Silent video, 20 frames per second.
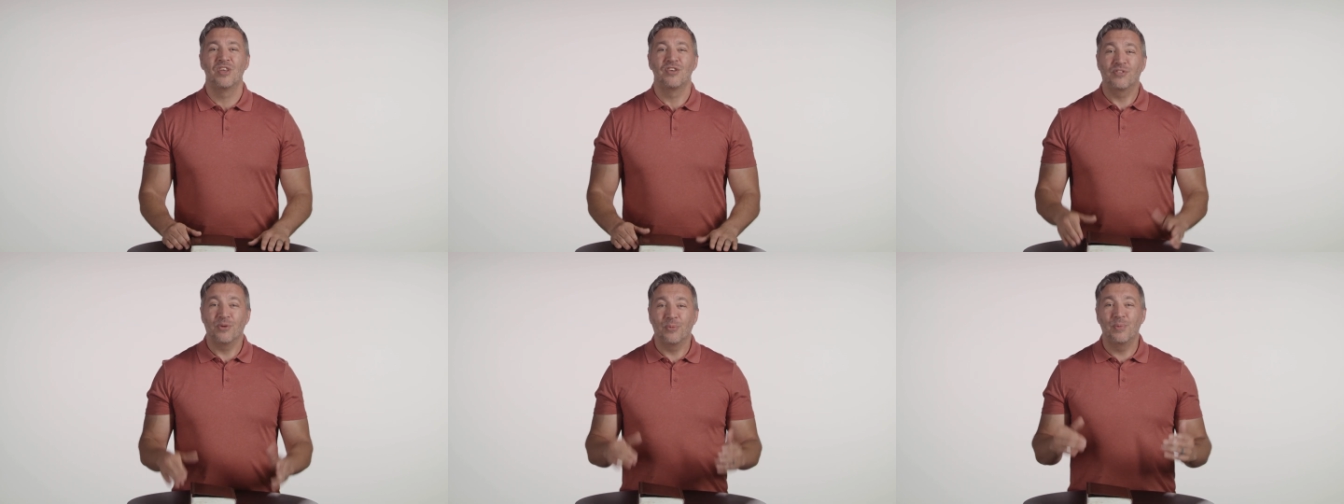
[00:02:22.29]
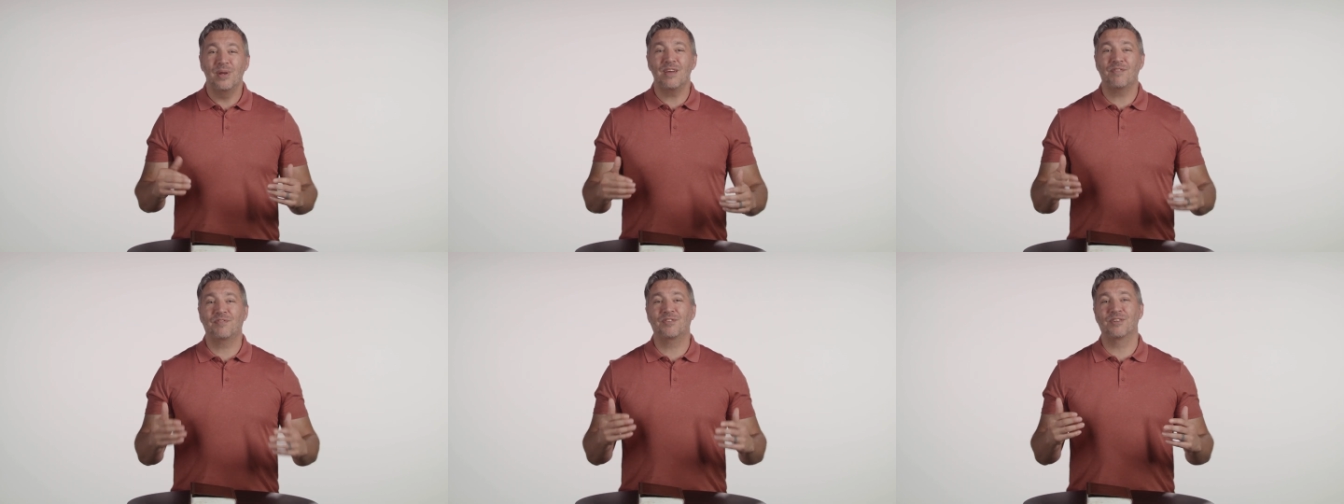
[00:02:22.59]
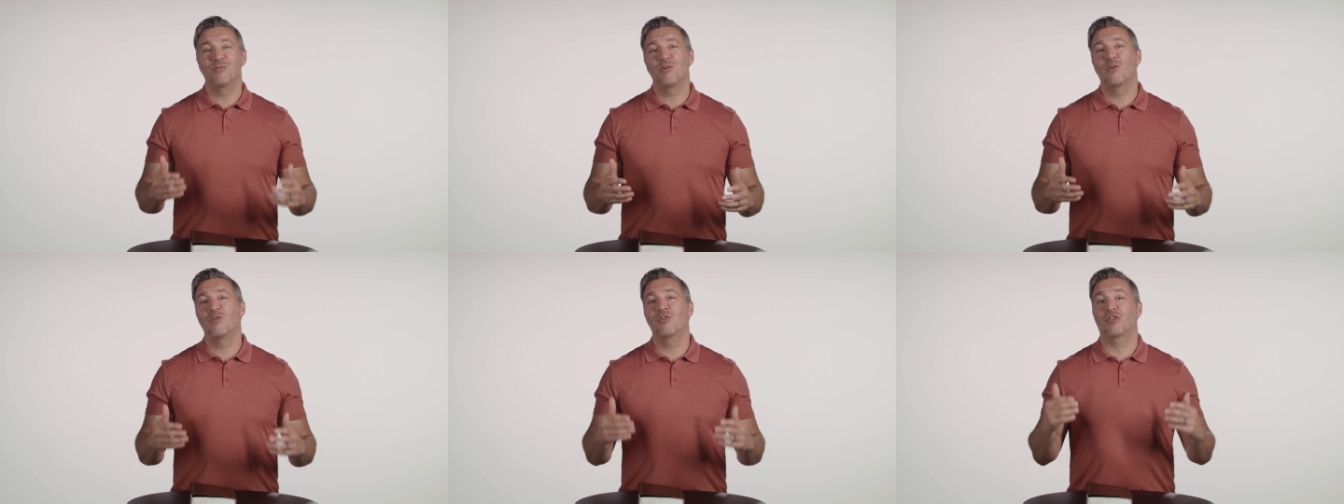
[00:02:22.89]
So we have
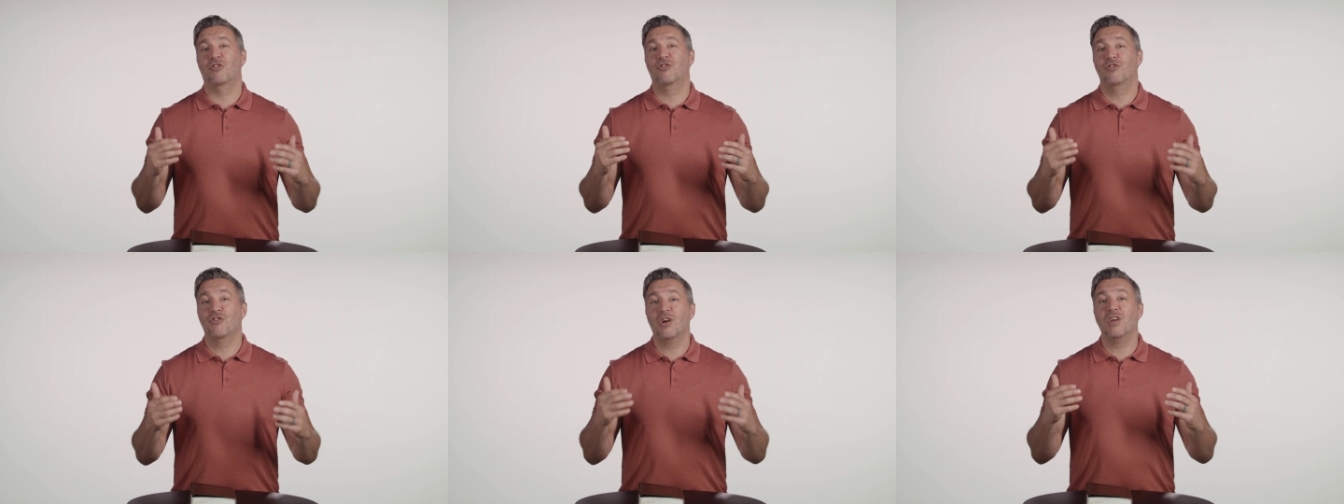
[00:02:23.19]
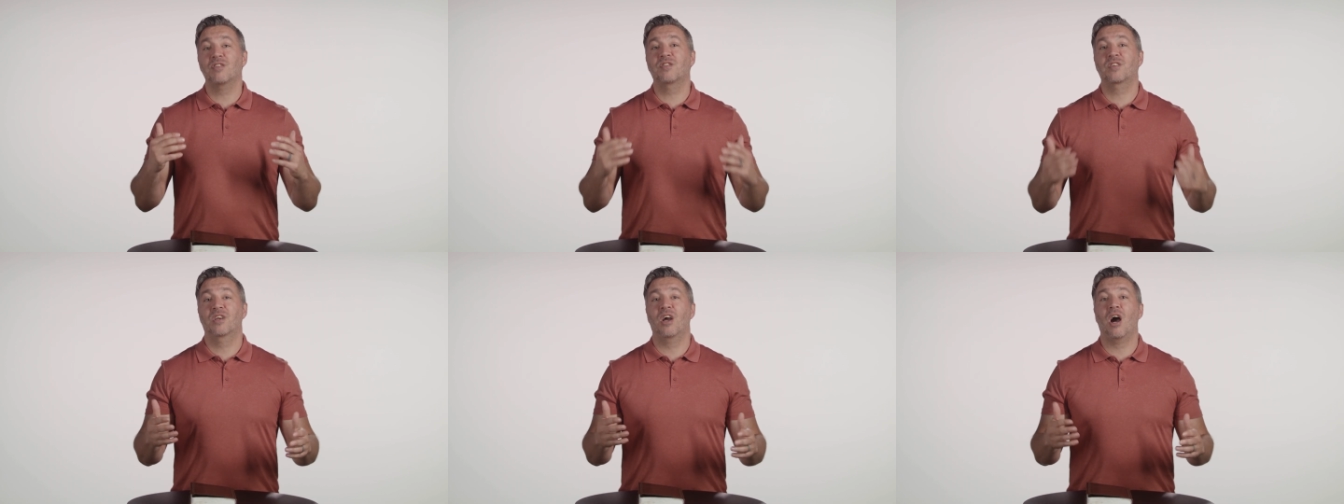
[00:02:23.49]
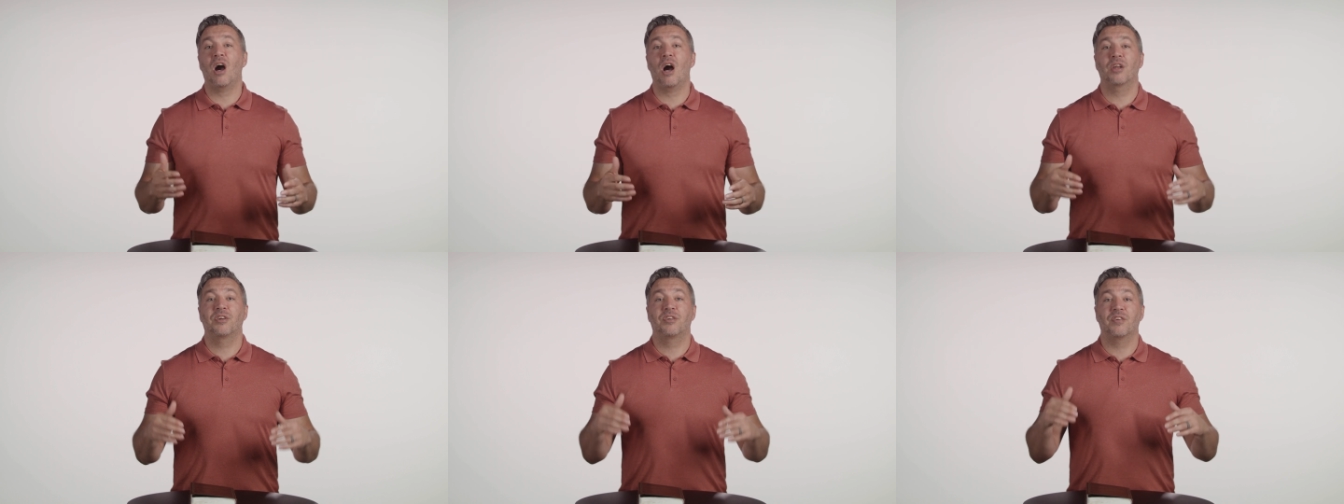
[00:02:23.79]
to learn to trust
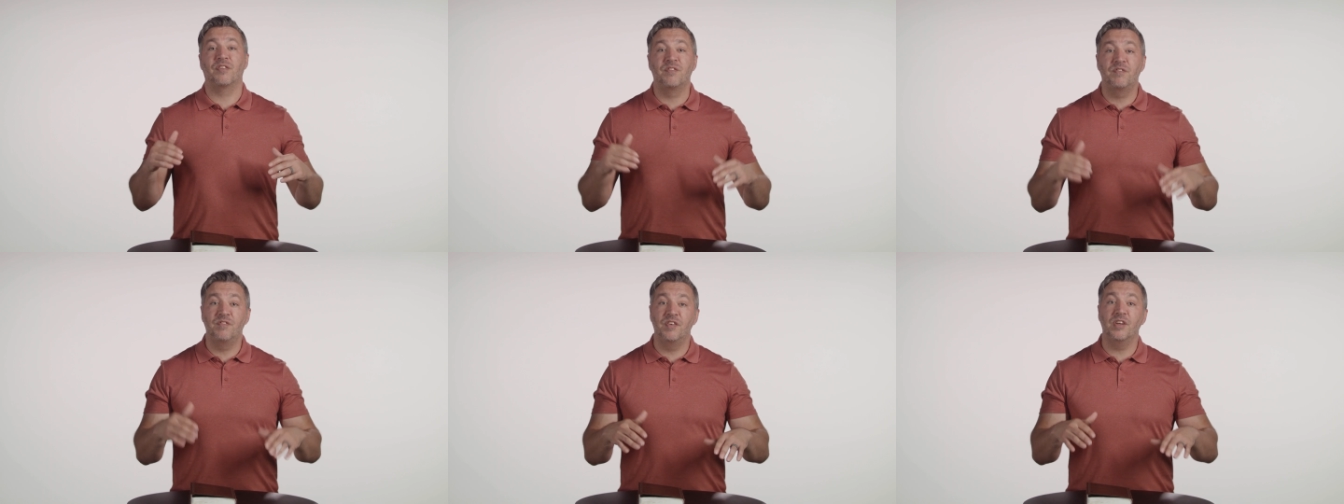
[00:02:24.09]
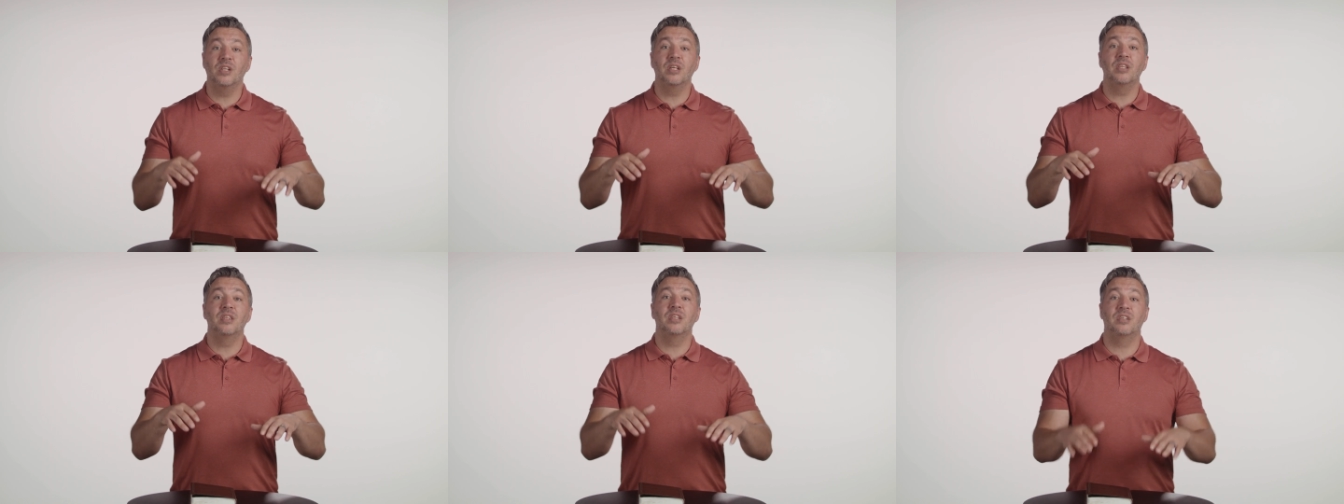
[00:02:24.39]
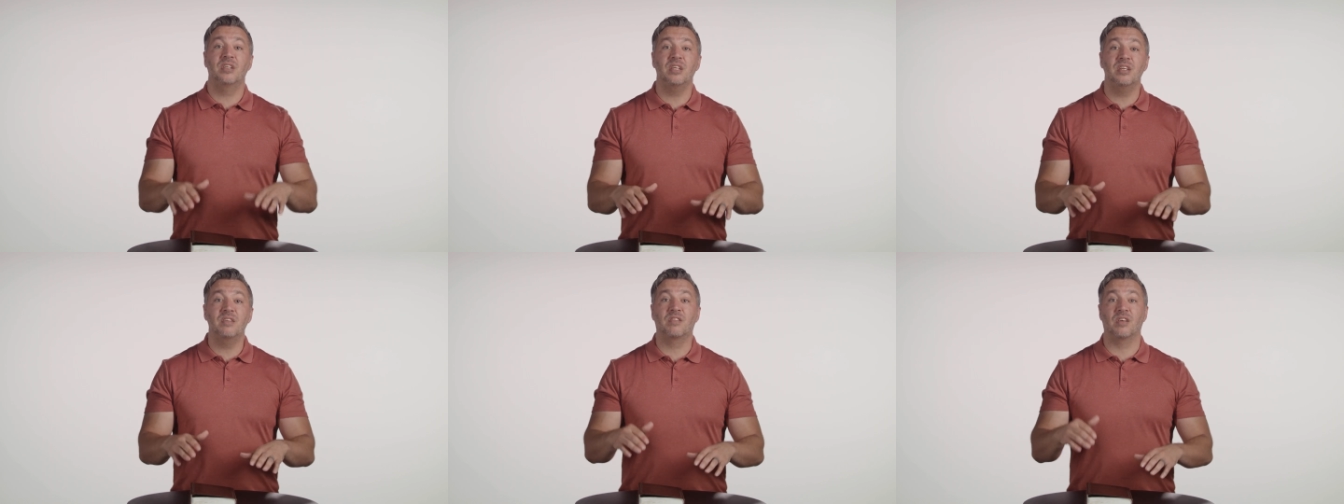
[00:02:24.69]
God to fill in
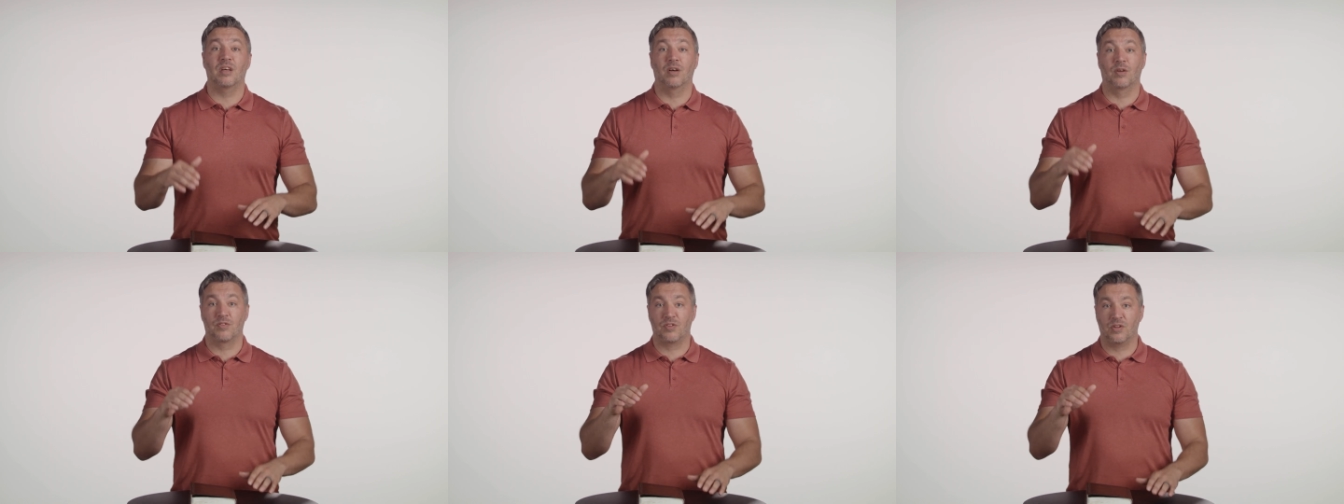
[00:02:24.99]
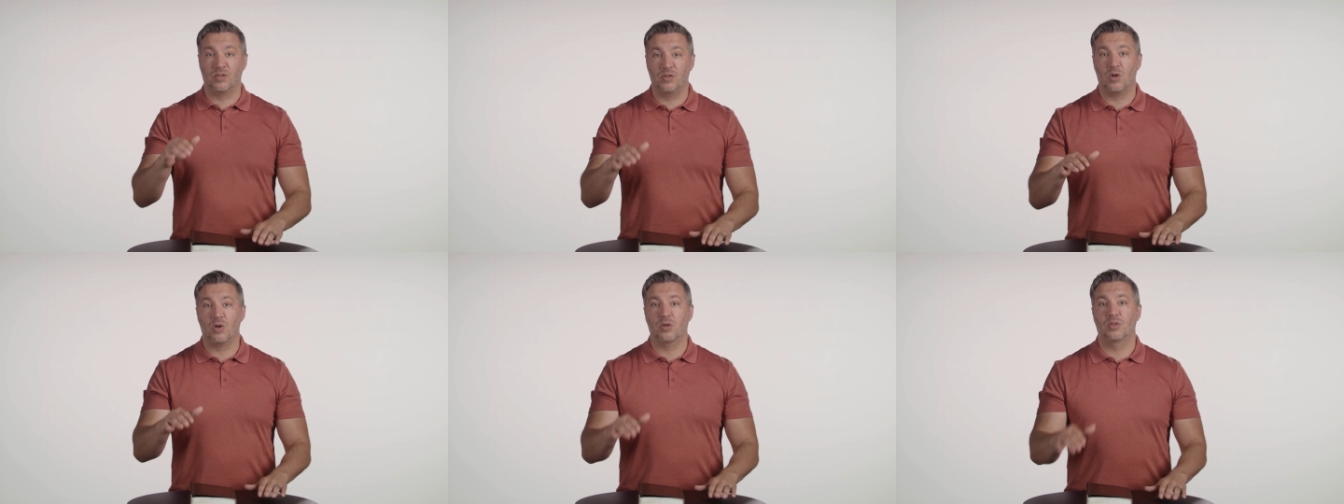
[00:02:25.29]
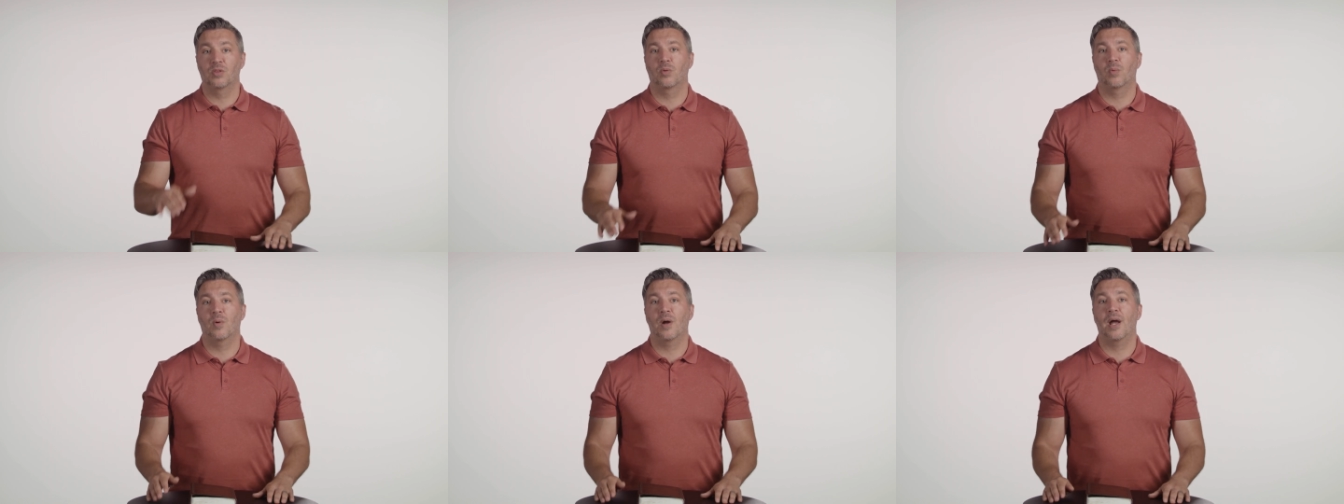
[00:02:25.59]
the details
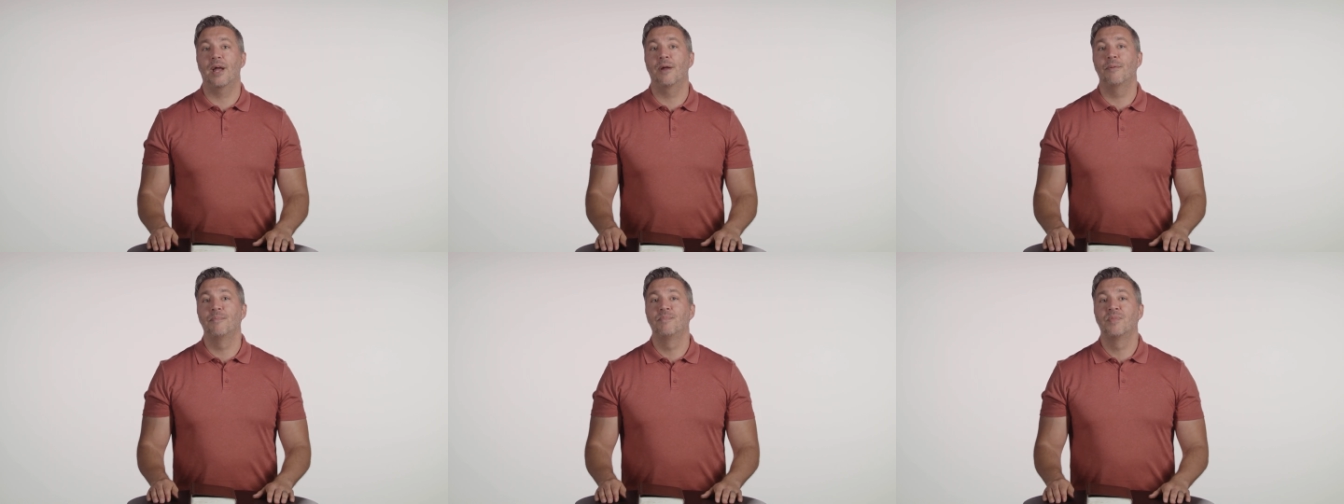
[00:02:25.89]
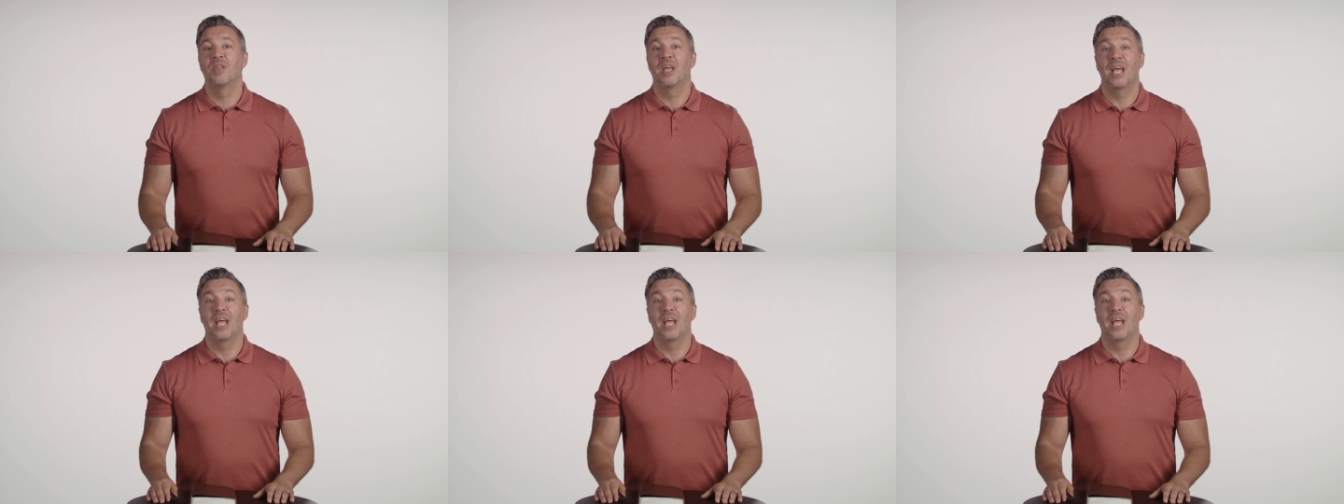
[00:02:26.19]
along the way.